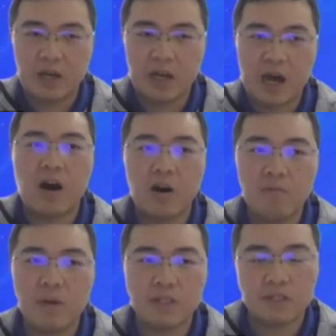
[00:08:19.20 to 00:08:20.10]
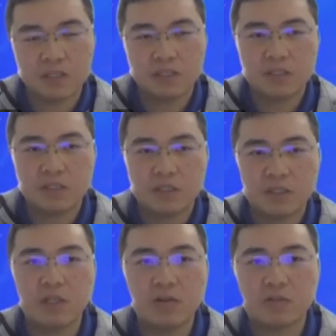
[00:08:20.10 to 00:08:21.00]
how much
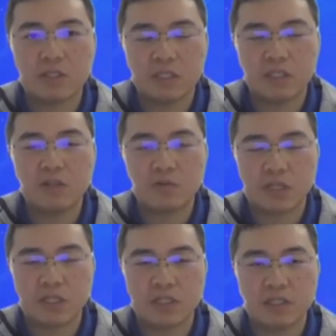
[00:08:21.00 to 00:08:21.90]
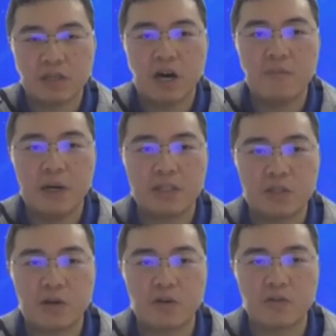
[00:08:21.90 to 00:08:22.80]
load increase, how
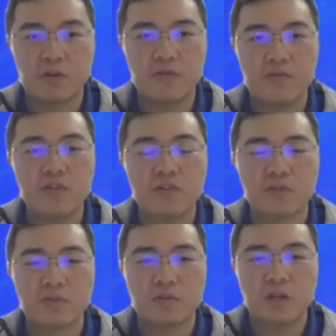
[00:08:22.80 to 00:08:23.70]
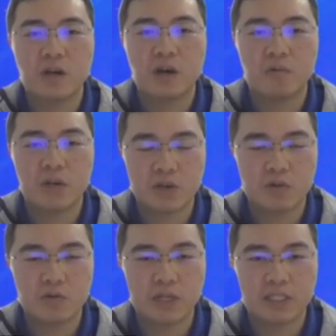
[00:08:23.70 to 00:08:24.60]
much coefficient will
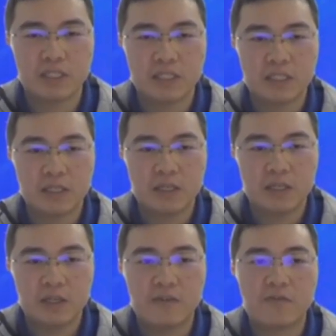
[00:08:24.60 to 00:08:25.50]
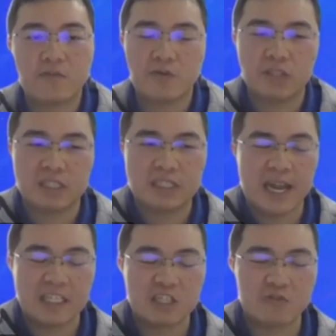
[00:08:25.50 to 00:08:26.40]
increase if the
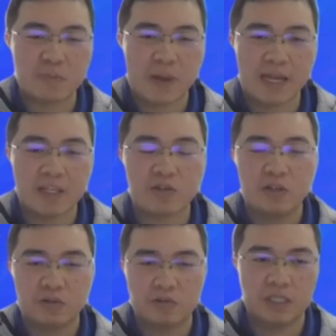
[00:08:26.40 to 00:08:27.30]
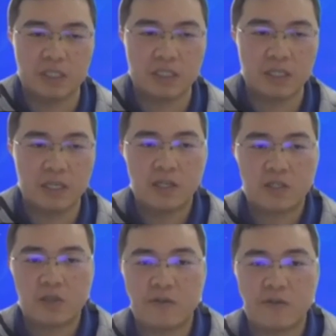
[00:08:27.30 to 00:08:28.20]
size of the panel increase.
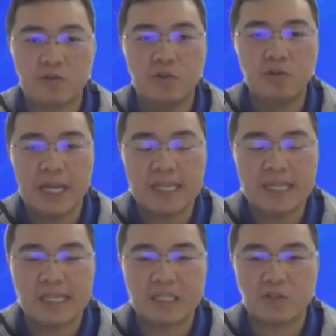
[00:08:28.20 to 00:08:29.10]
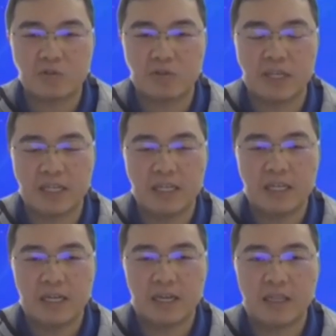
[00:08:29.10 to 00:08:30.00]
So if you look at these three
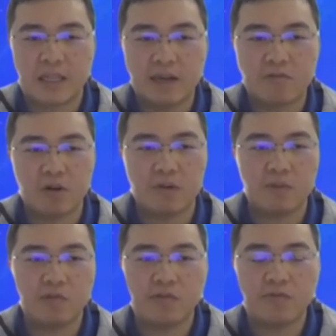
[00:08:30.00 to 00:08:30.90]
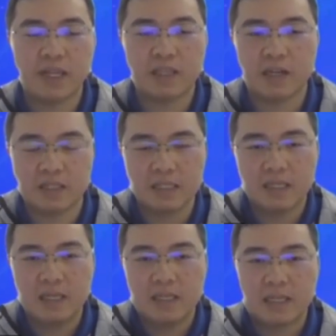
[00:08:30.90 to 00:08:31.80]
diagram, you will find out
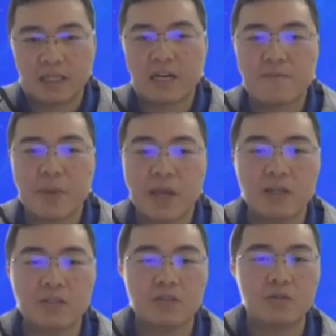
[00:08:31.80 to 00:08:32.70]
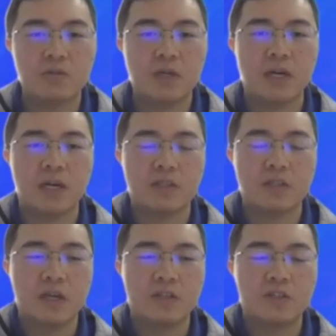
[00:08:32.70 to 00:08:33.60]
that compared to
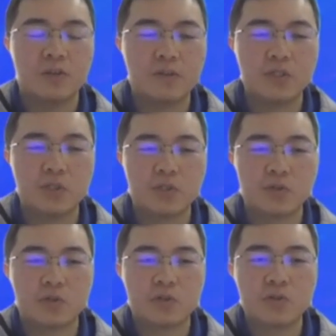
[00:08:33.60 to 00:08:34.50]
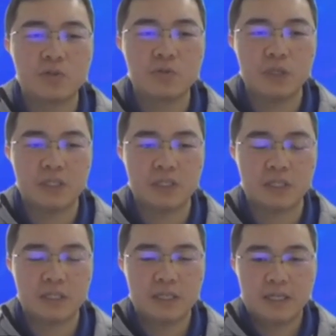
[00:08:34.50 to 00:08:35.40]
a traditional
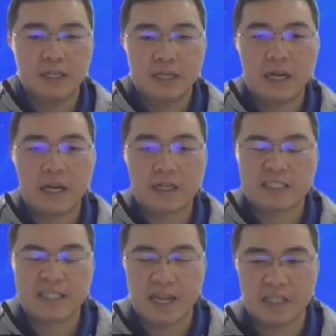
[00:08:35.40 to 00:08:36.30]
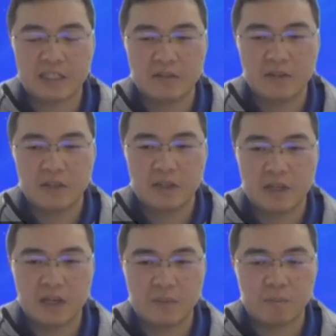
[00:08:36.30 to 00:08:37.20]
2-meter size
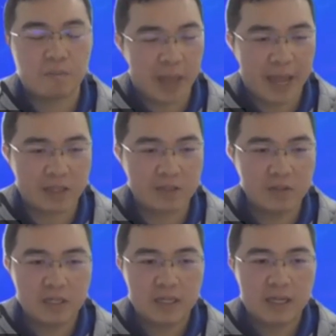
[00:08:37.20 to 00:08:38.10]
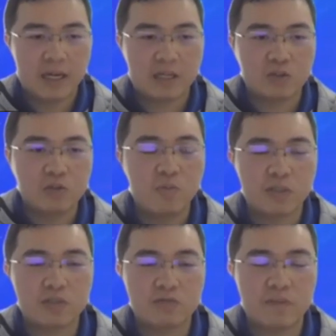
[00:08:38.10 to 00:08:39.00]
panel, a
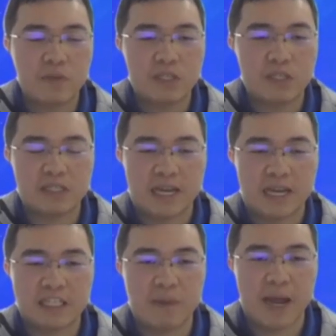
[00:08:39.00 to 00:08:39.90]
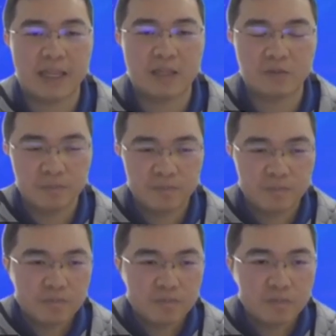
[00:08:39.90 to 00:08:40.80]
2.3 meter size panel
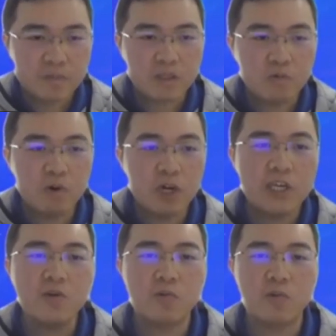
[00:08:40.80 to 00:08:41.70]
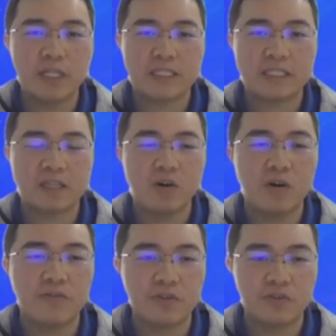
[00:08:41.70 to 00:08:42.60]
will increase the
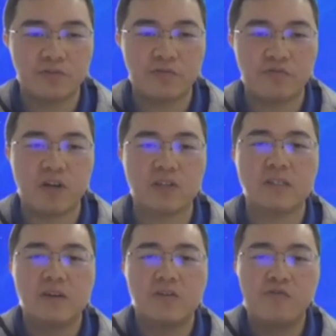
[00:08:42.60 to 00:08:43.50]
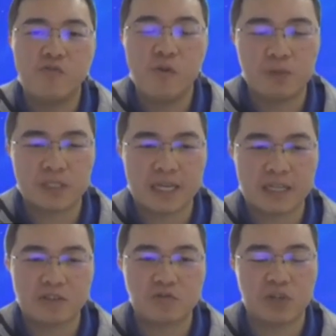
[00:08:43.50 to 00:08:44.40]
coefficient from
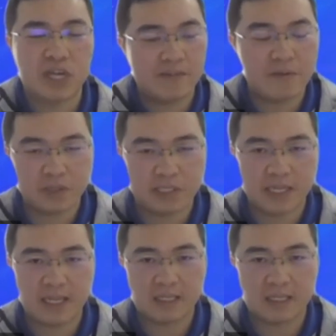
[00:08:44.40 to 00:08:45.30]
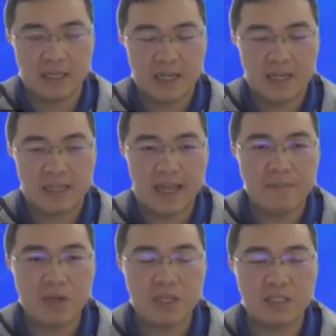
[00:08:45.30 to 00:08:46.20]
4% to 11%.
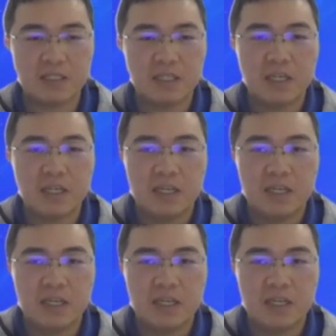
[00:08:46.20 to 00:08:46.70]
That means,